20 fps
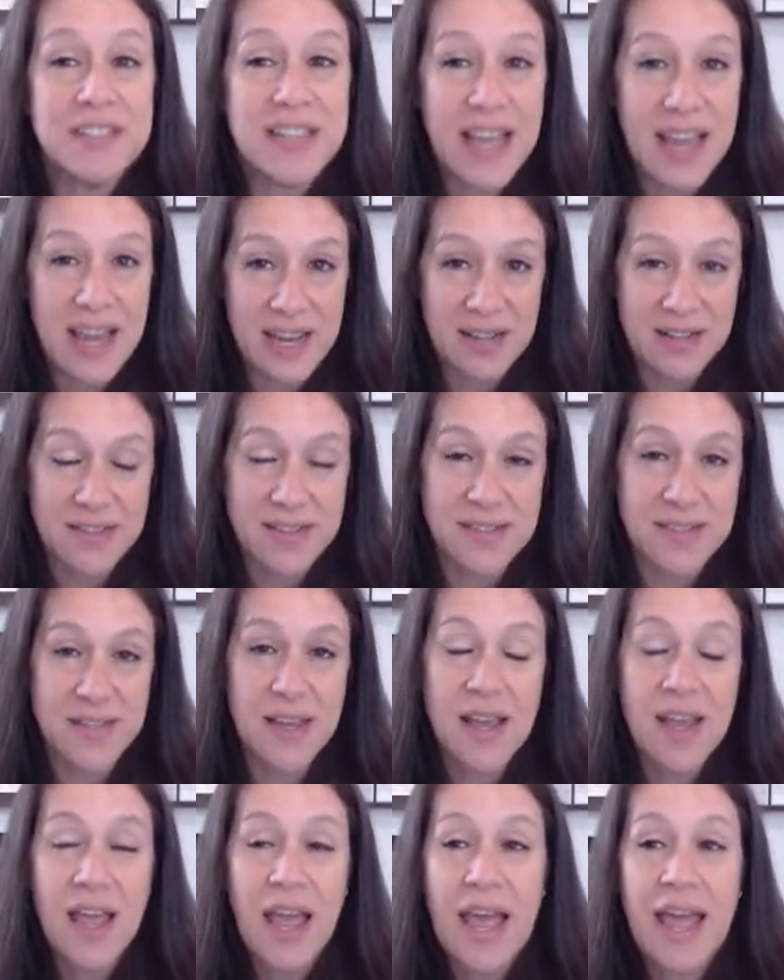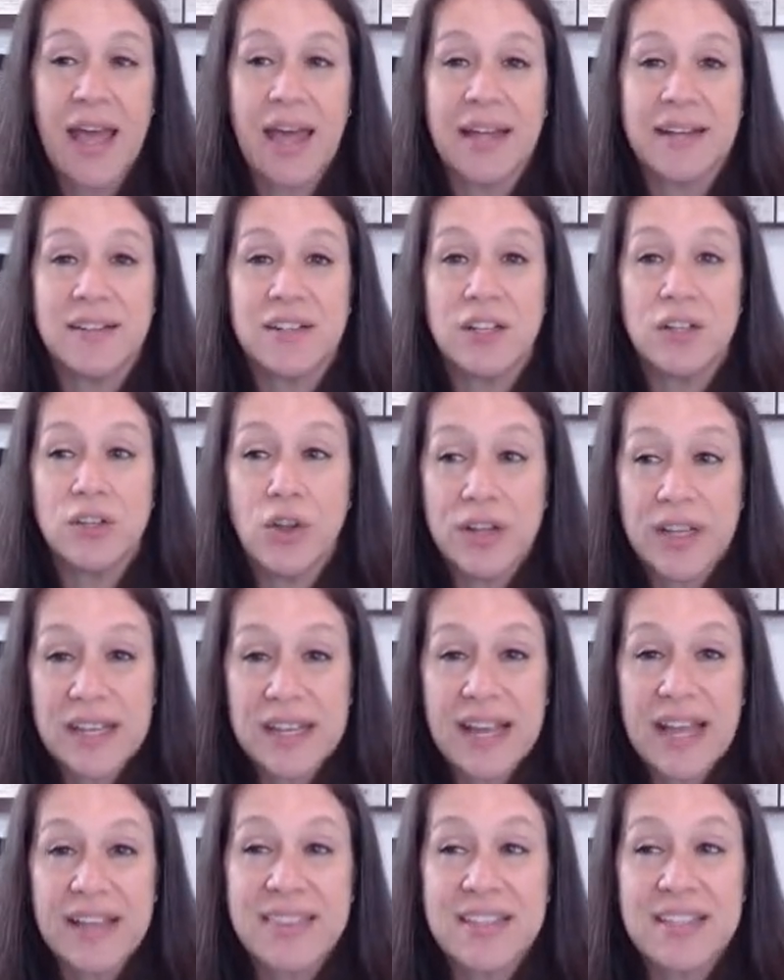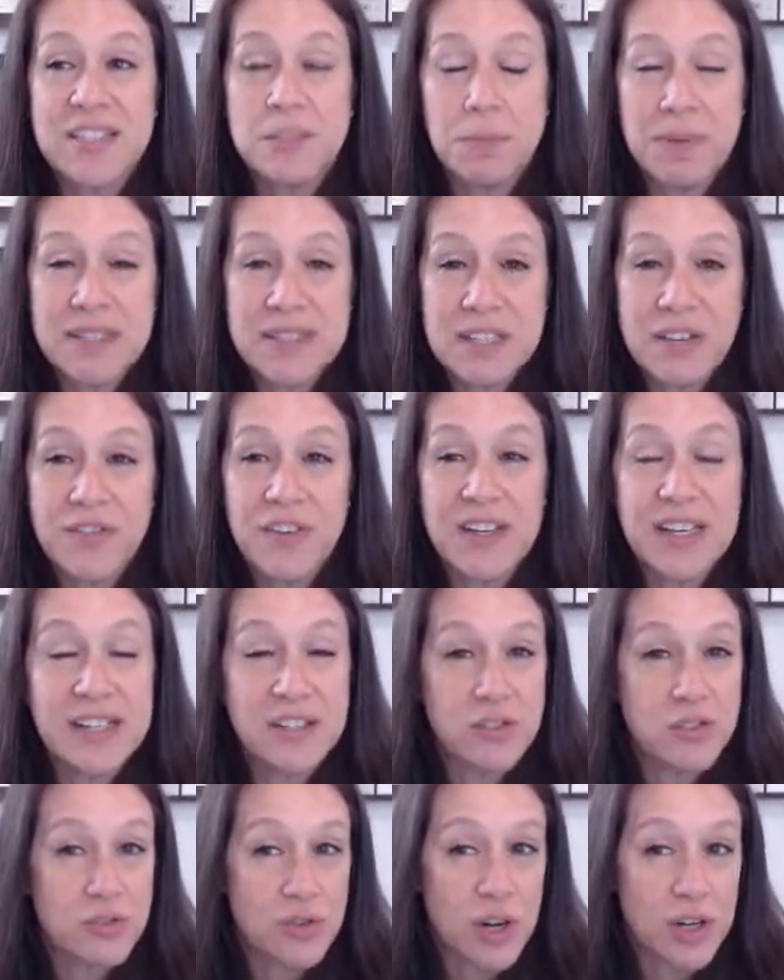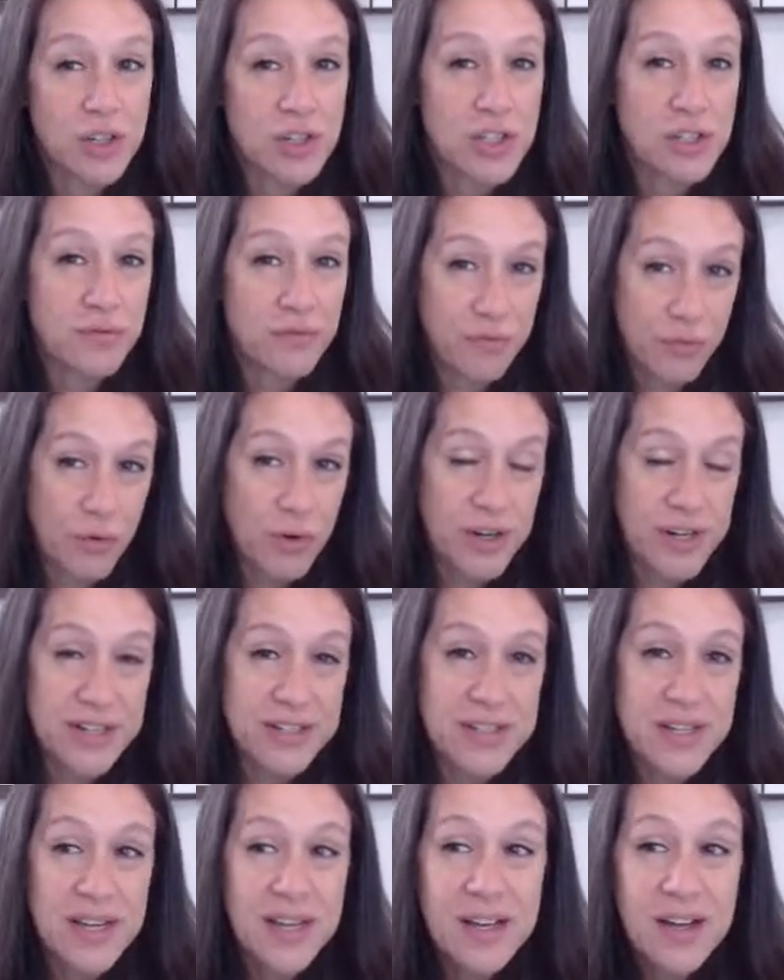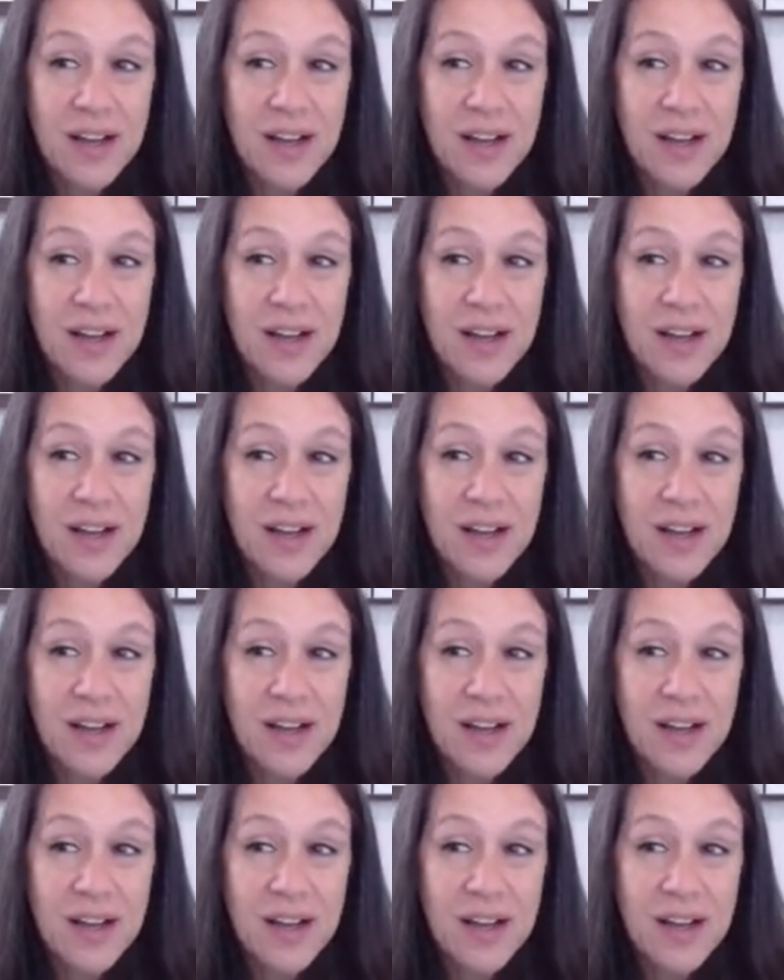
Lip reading: dates and looking at the specific instruction for it.